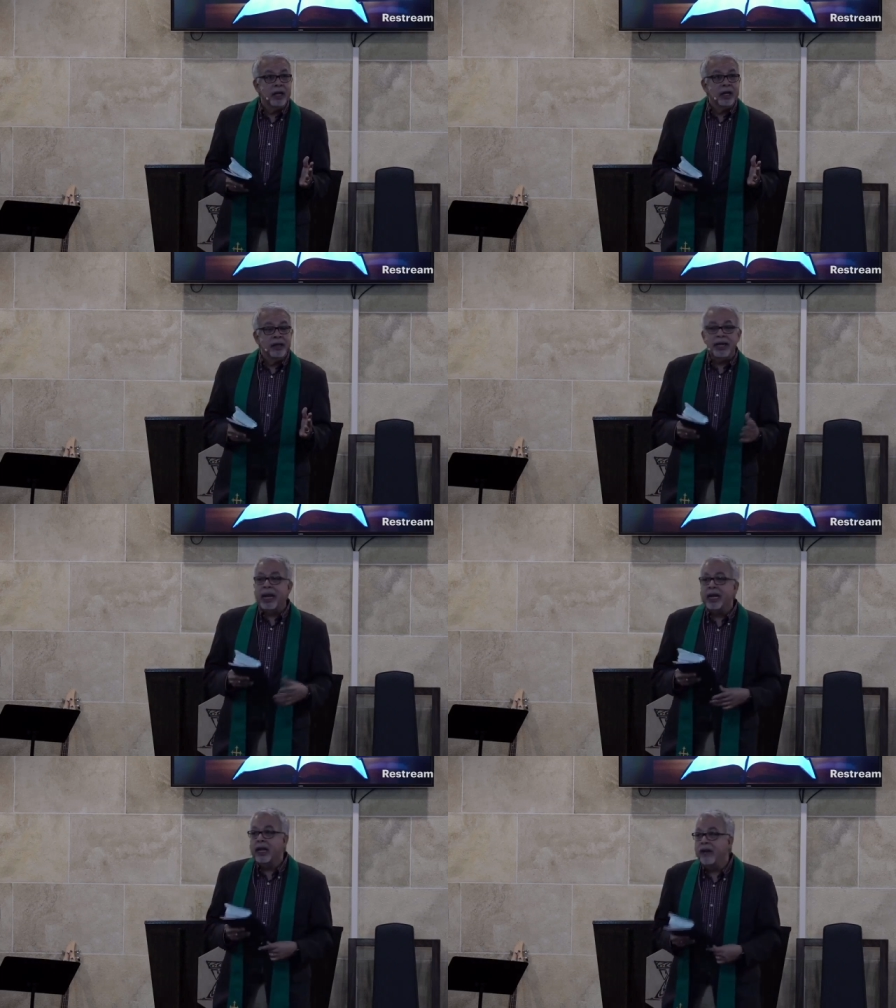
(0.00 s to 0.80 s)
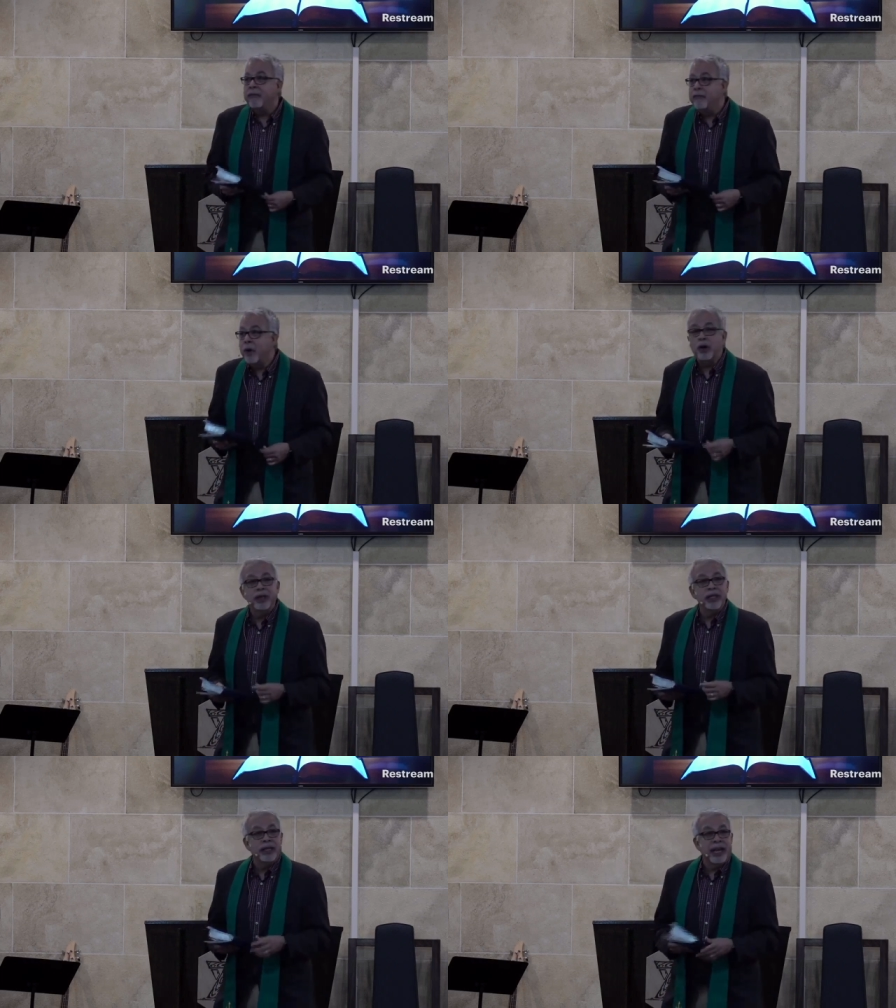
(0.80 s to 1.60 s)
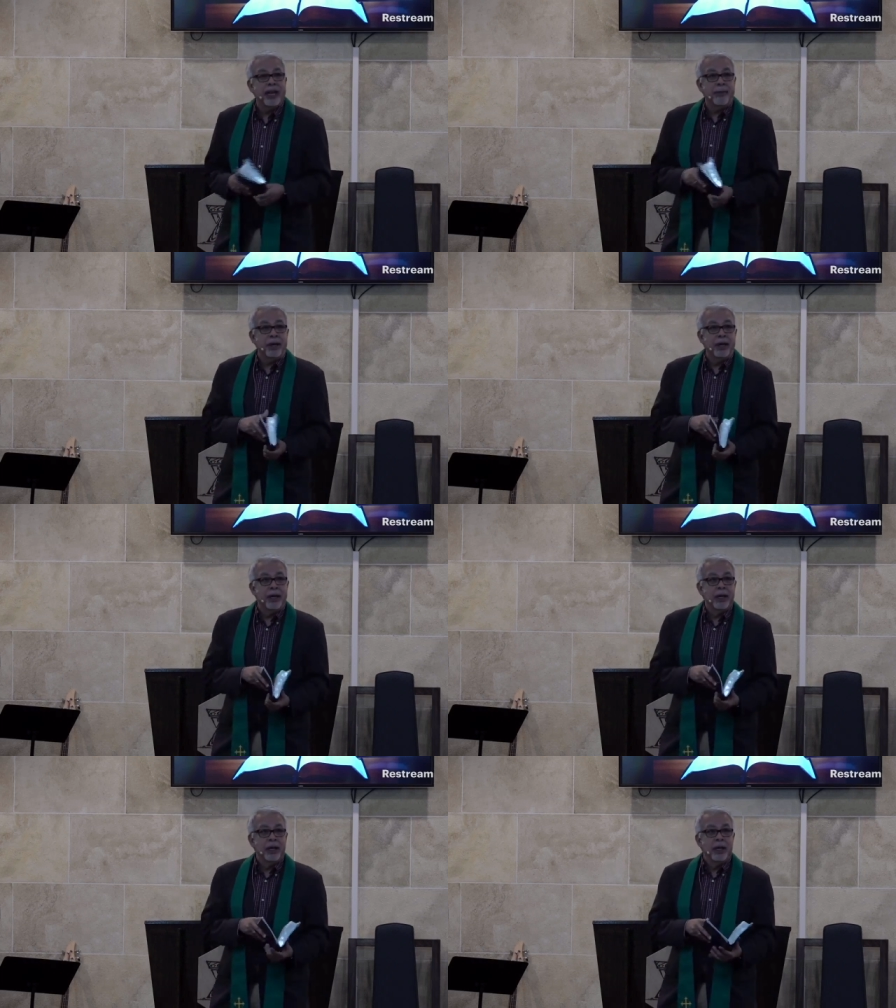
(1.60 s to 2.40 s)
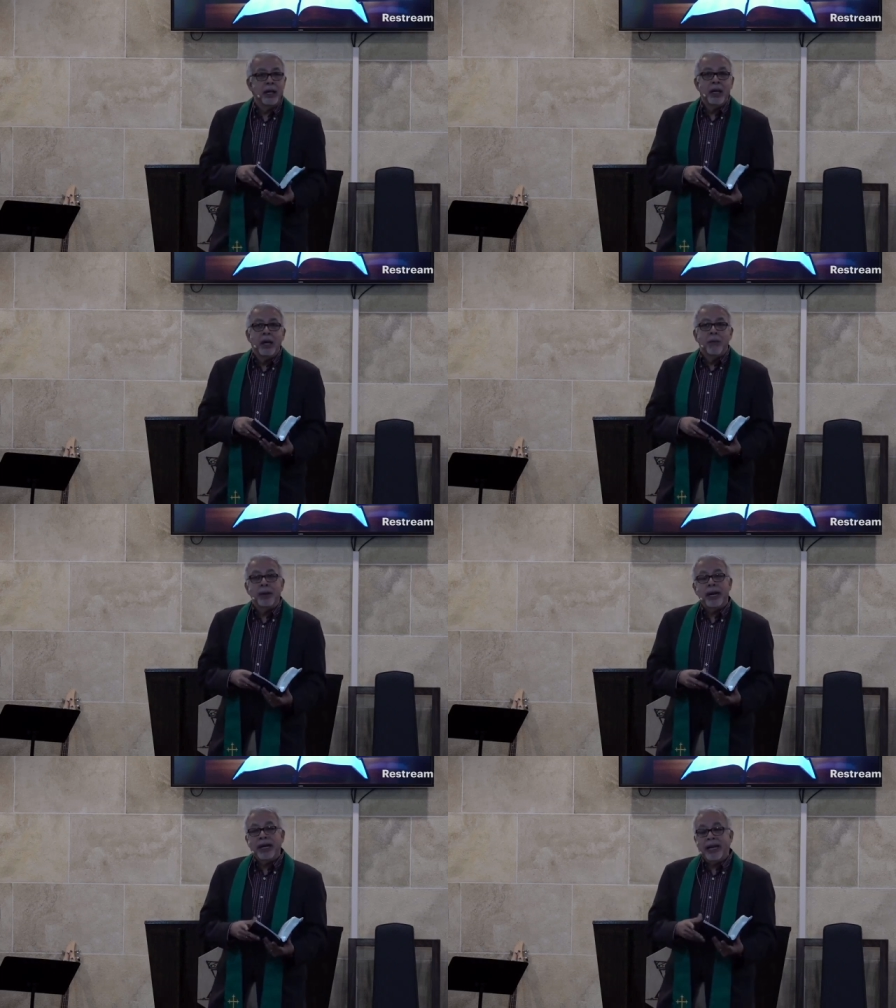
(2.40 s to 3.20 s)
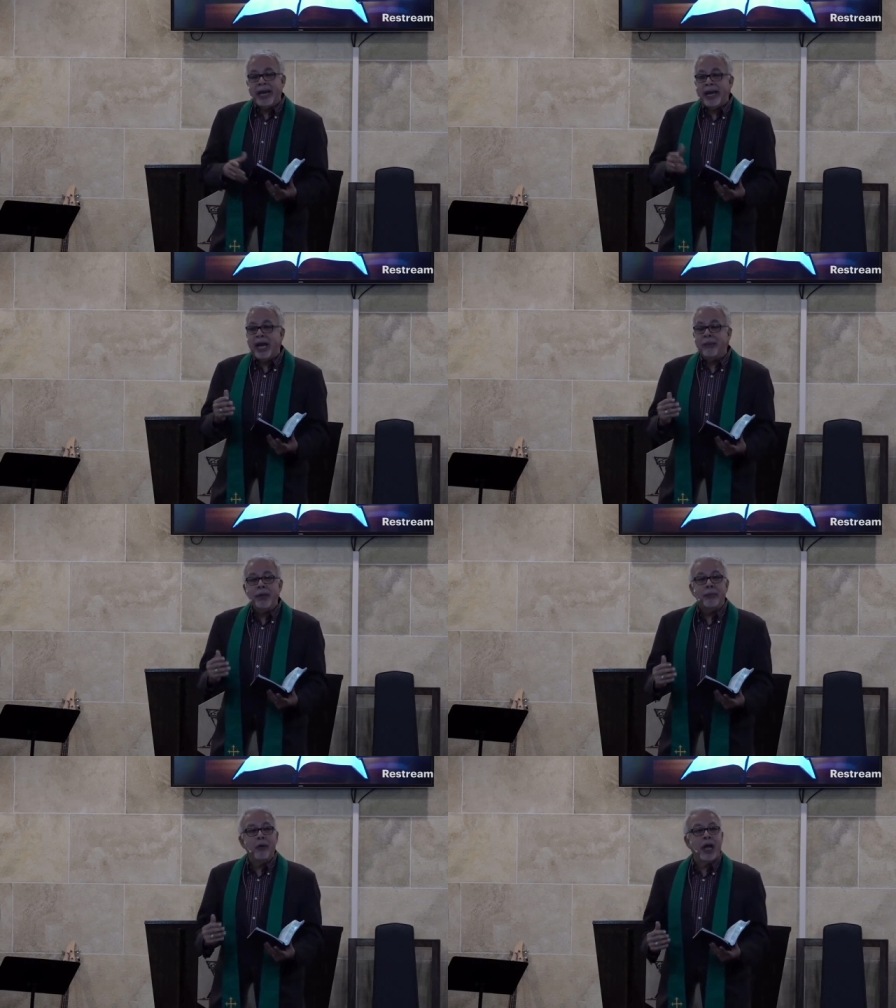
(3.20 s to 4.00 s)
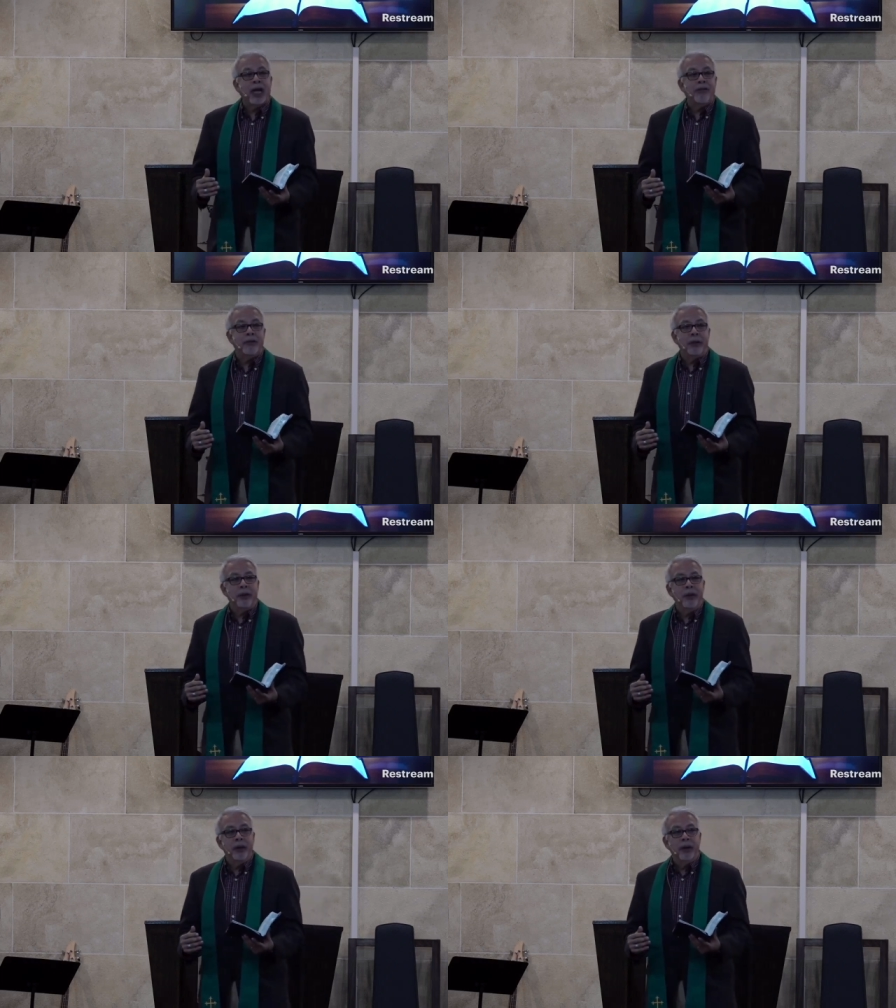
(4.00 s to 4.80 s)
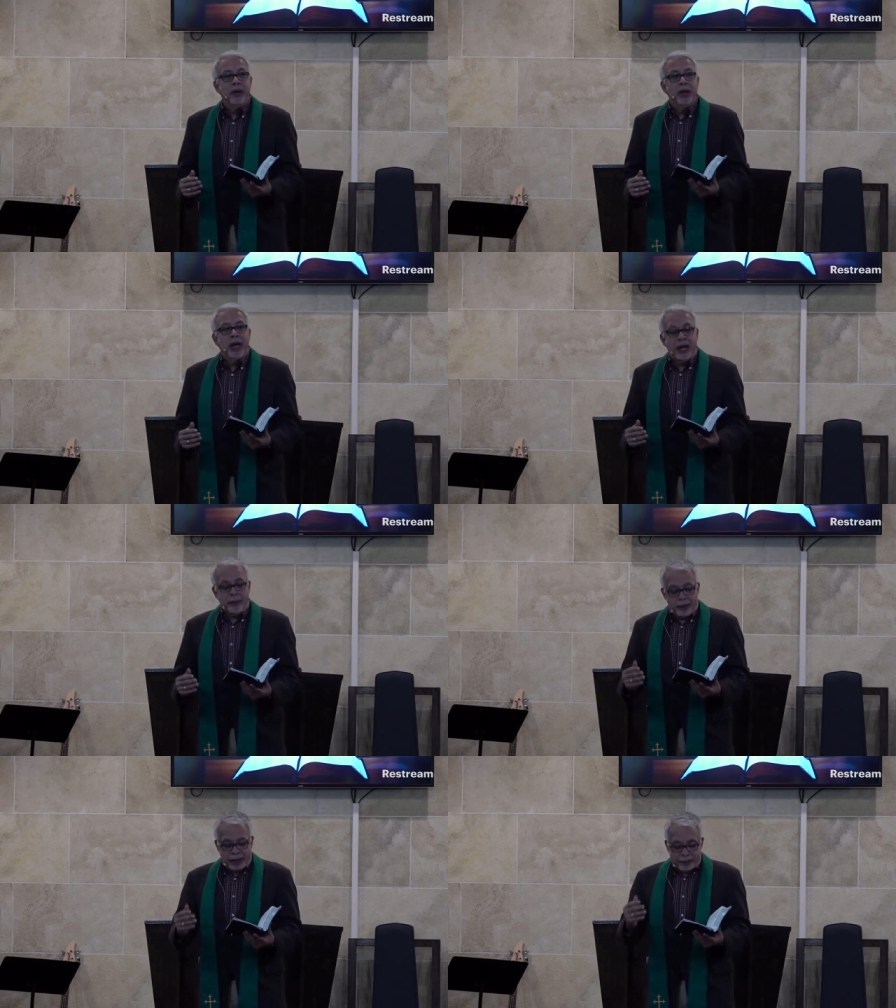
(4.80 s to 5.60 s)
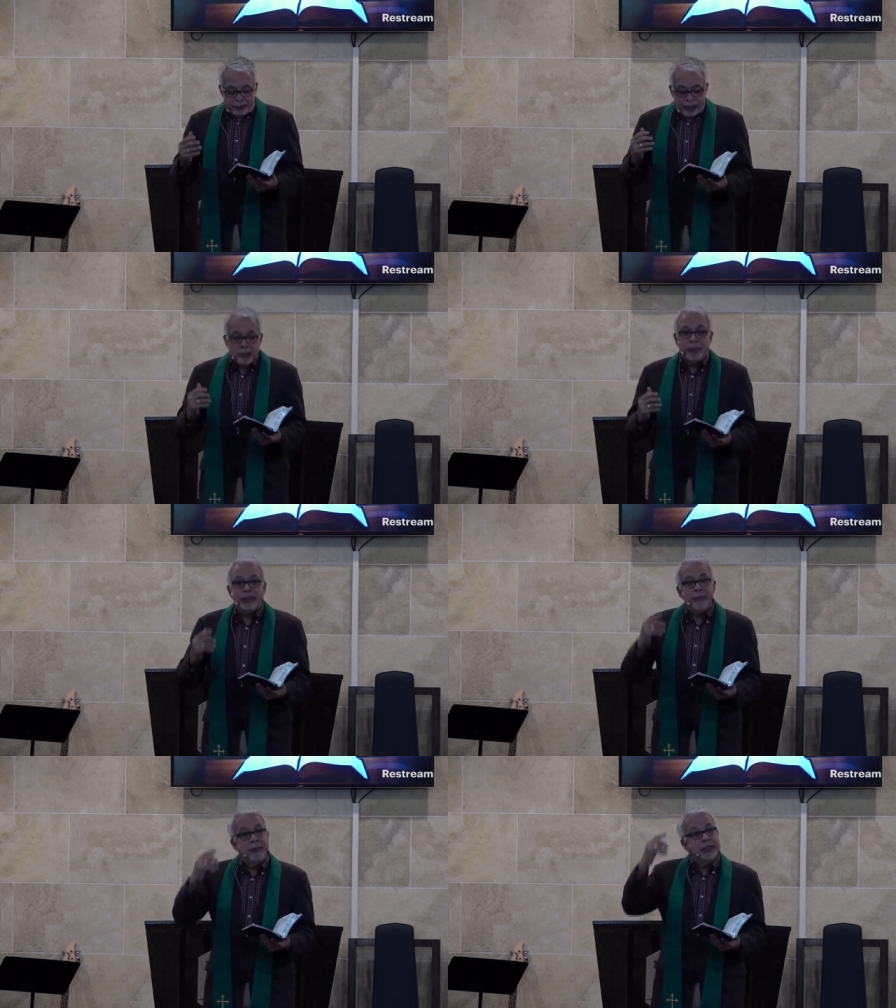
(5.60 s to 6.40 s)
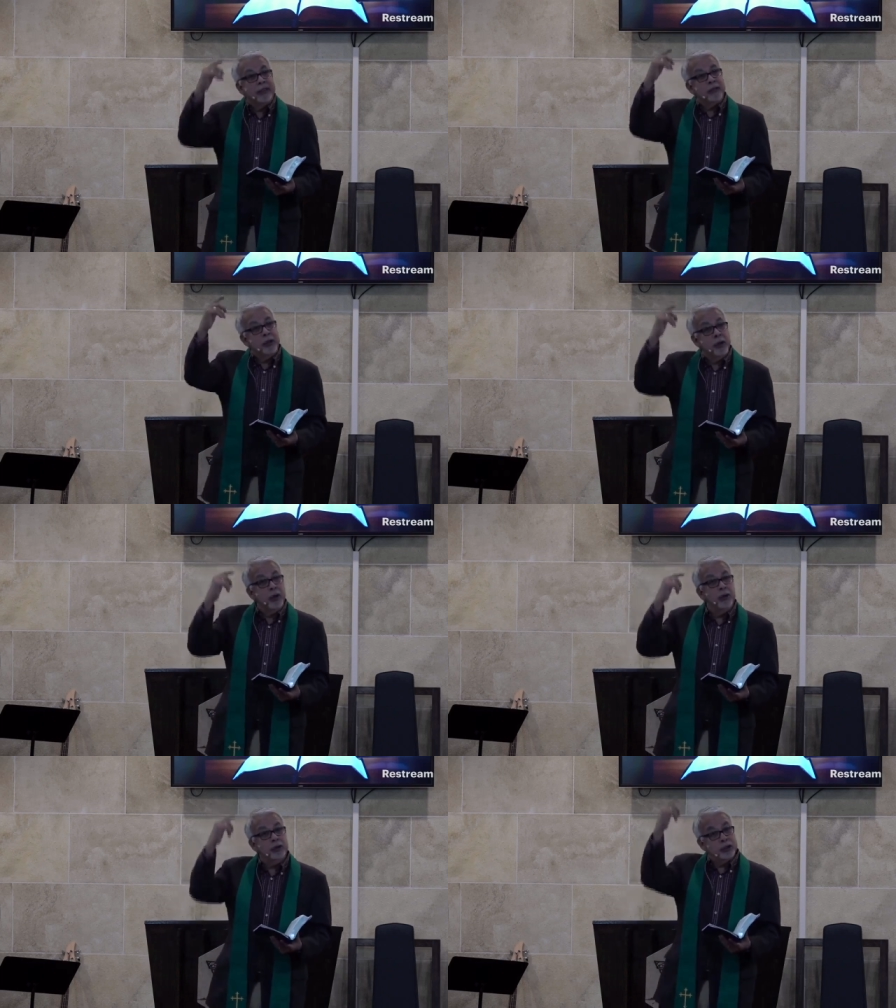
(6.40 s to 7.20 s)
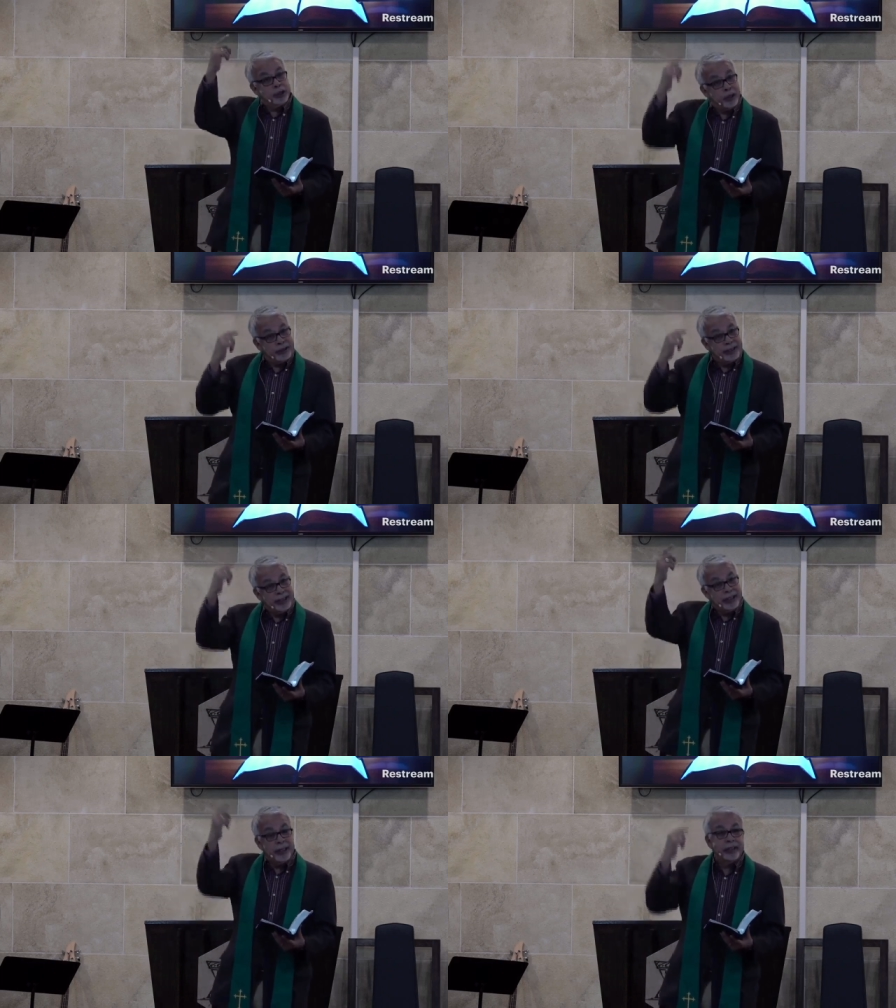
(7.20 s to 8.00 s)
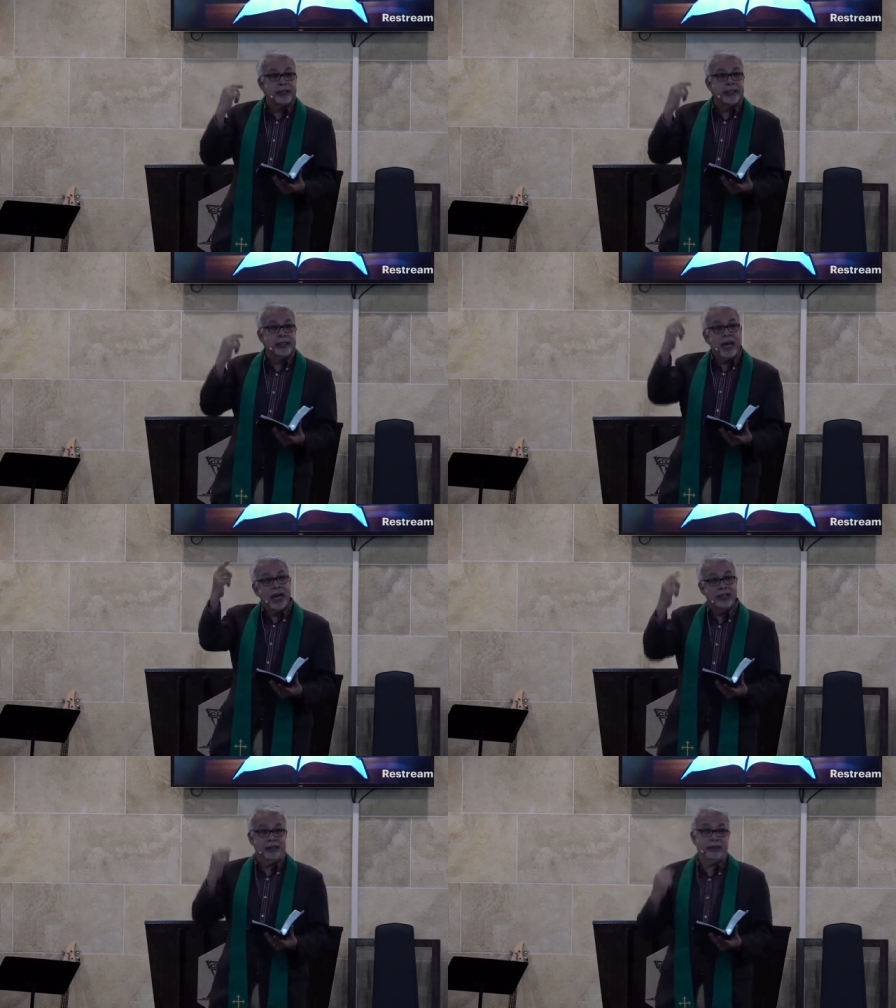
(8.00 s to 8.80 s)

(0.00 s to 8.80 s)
that I love more than them. But I cannot be prideful. I must be submissive to whose church is it? It's God's church.